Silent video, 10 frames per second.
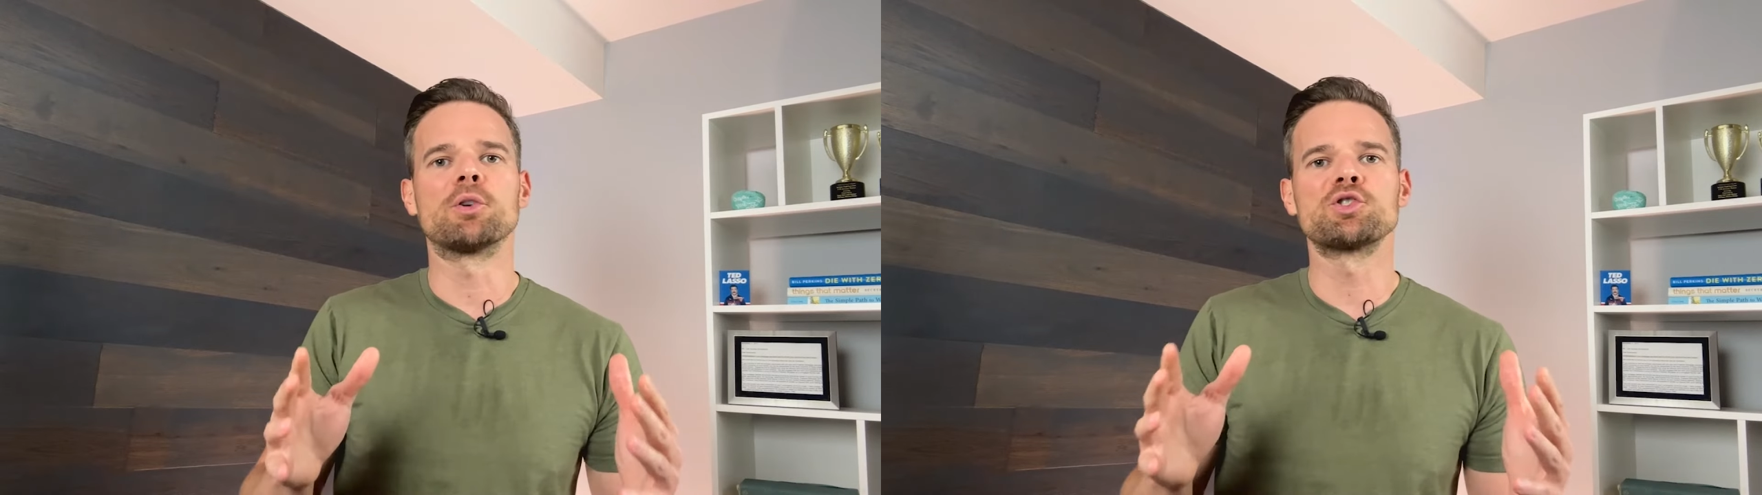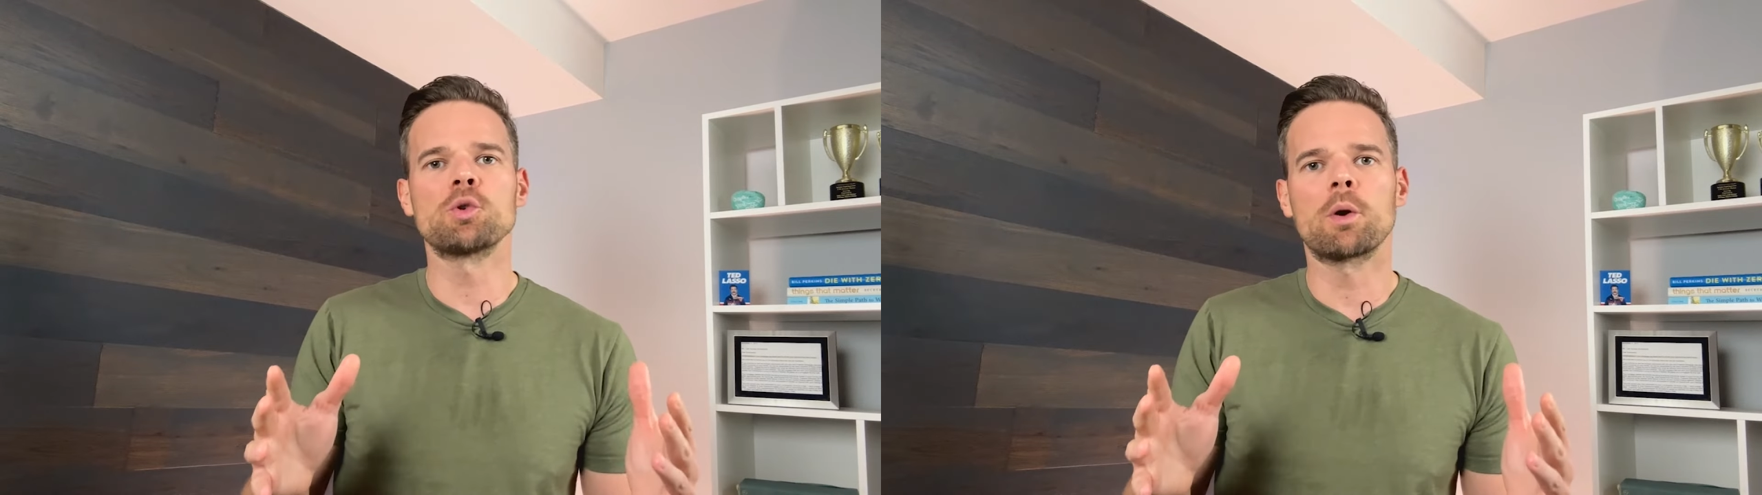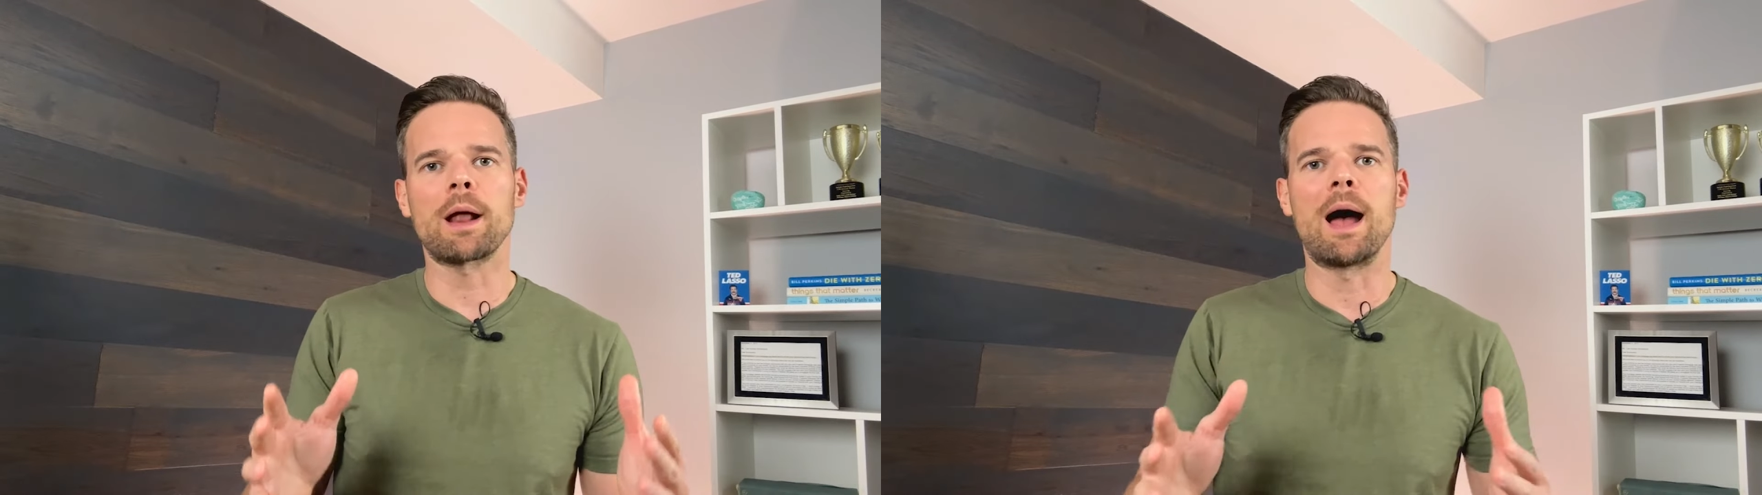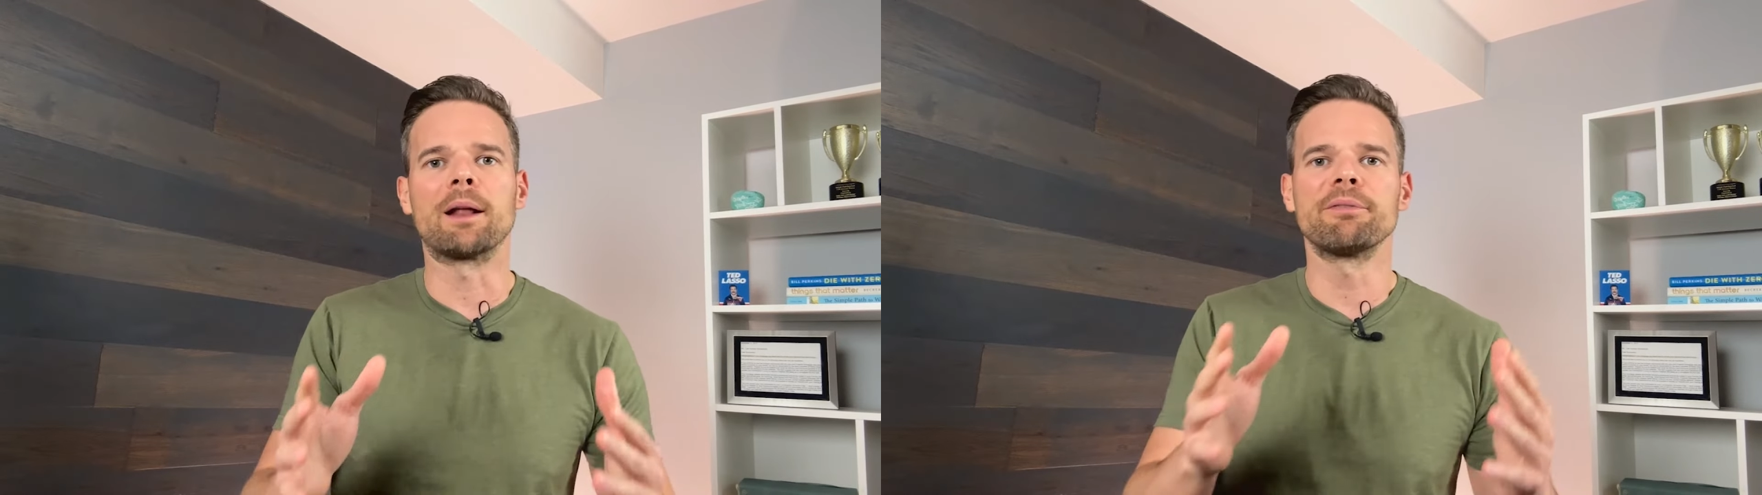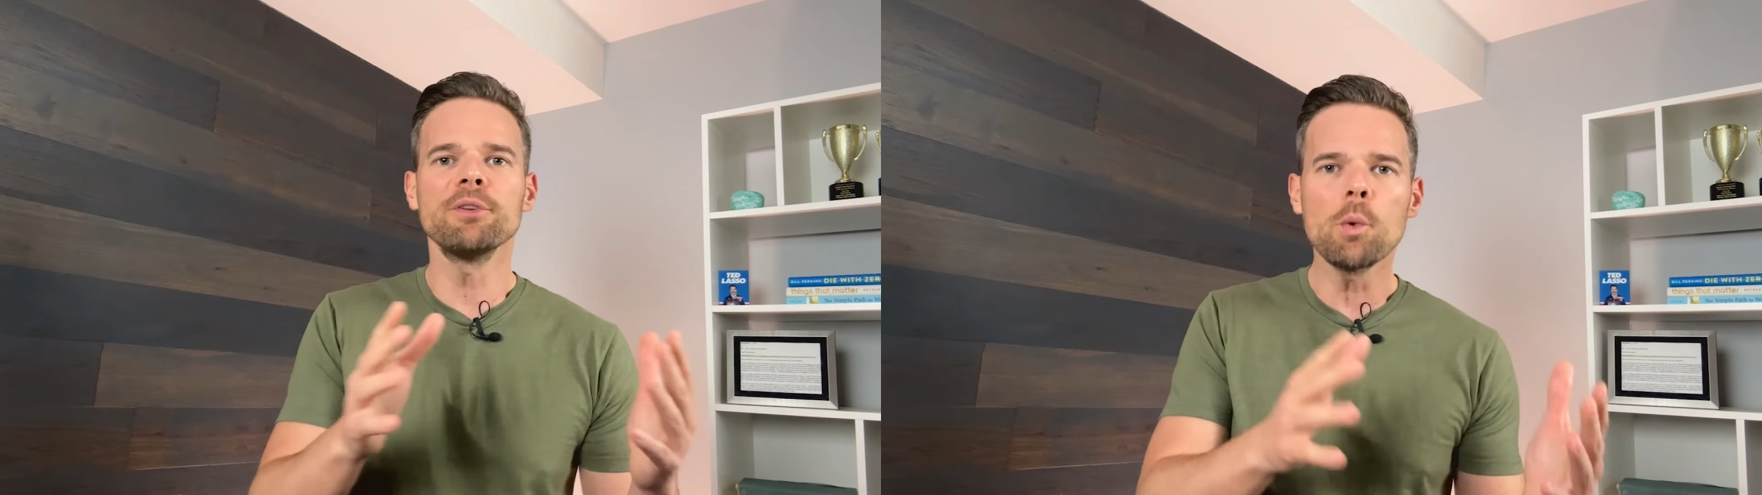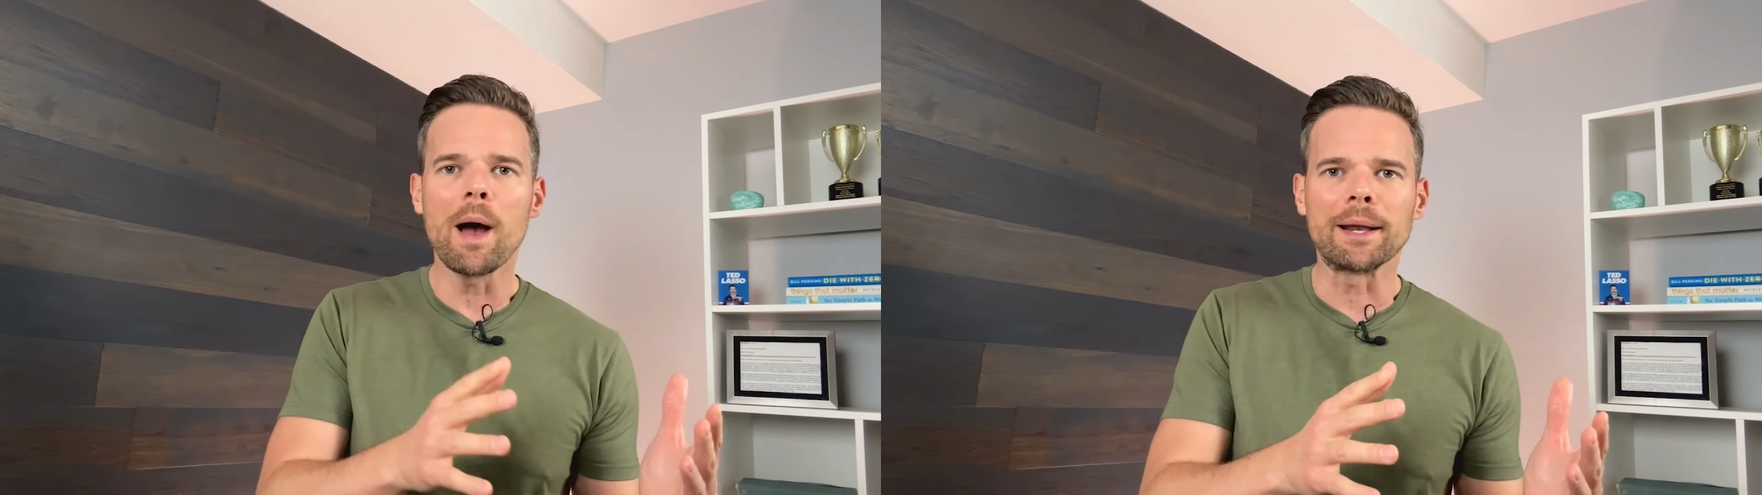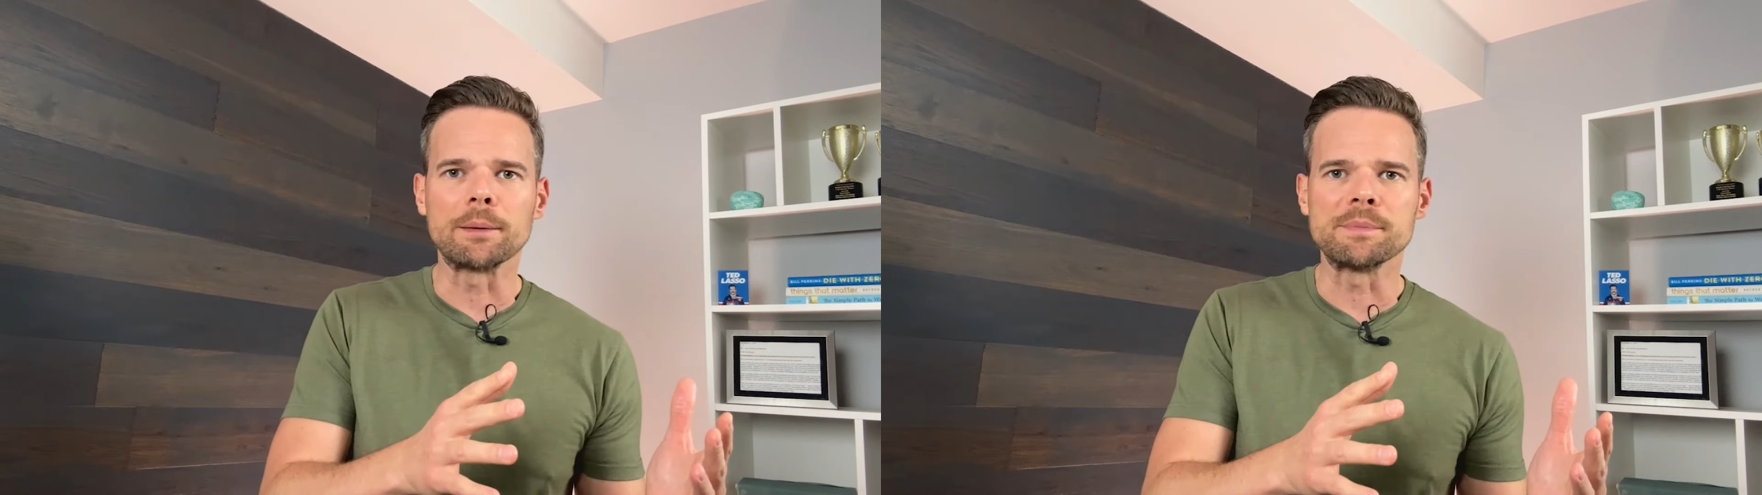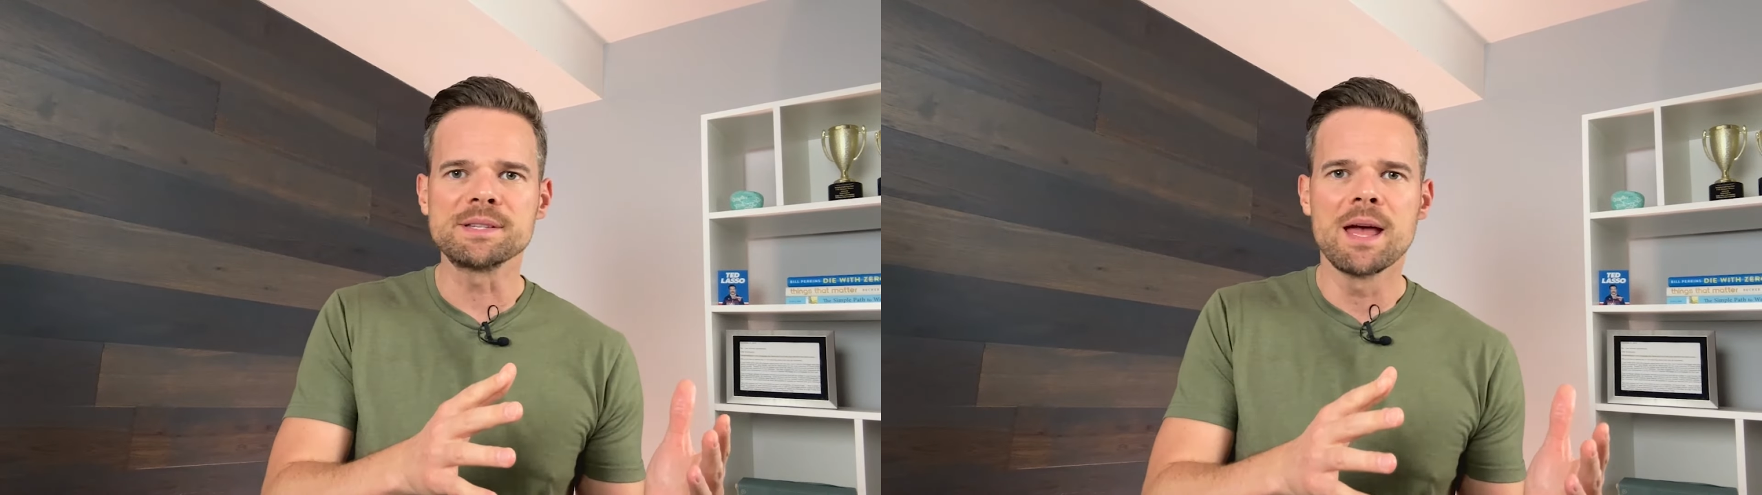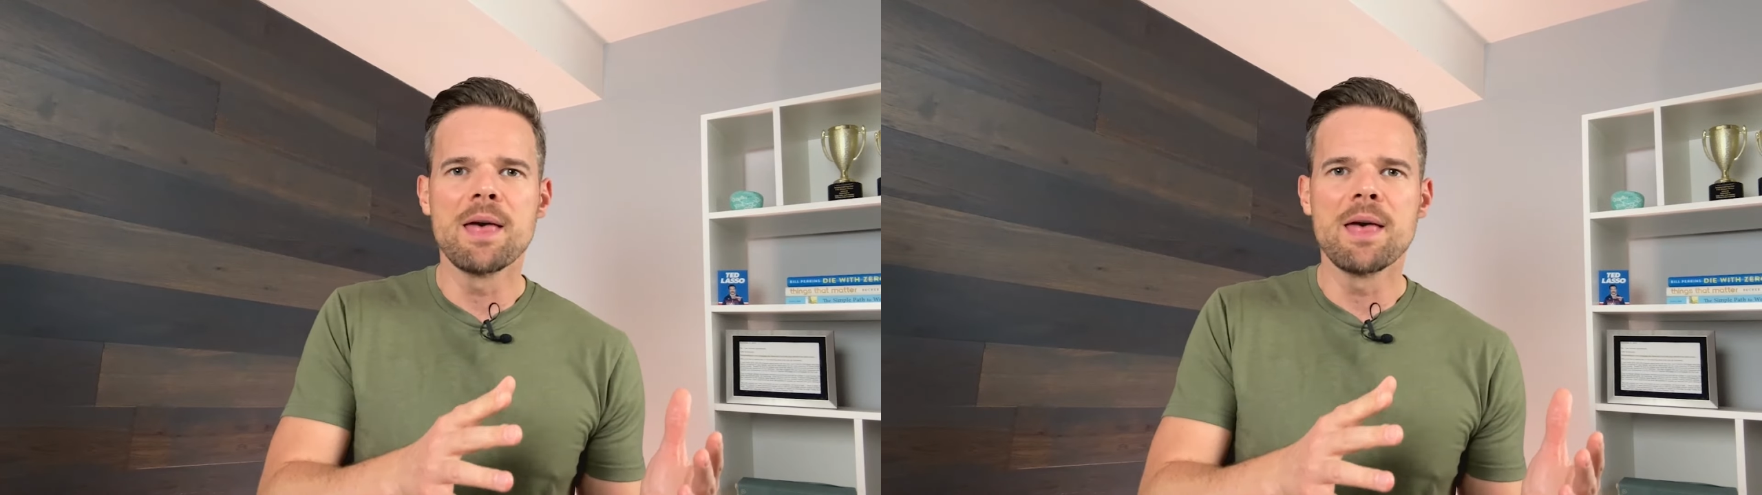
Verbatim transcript: short on a few items